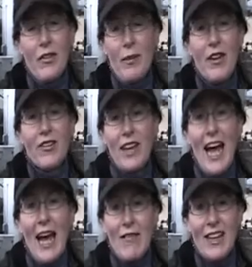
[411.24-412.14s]
is basically
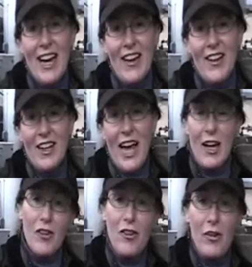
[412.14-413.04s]
half a gallon
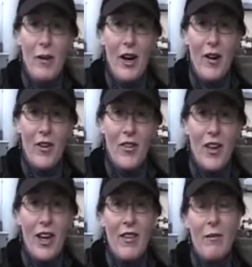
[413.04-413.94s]
out of 2 barrels.
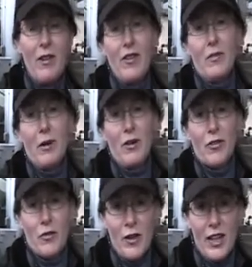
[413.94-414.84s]
That means these barrels
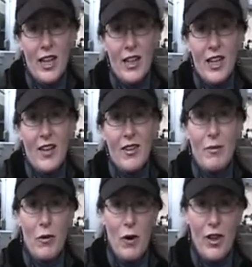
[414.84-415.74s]
are really clean. They've
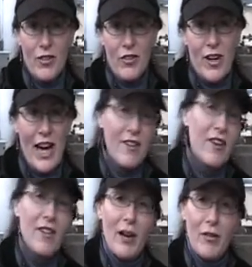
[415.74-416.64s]
been well
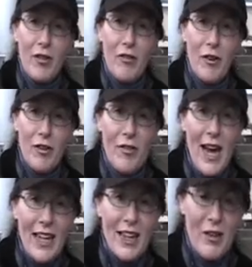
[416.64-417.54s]
extracted. That was the first
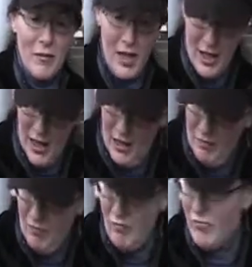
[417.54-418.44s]
vacuum.
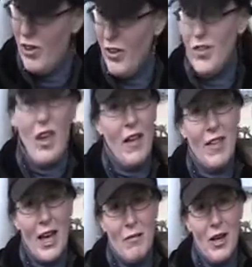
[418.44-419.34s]
This is not
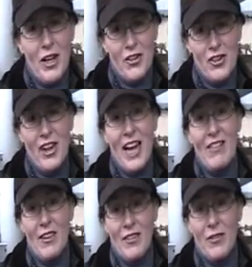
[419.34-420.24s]
that much,
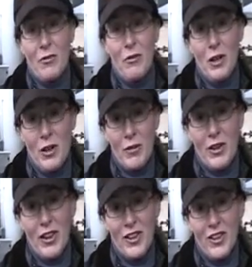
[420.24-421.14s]
and this is really,
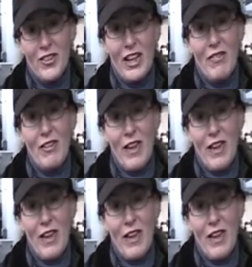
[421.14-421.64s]
really good to get this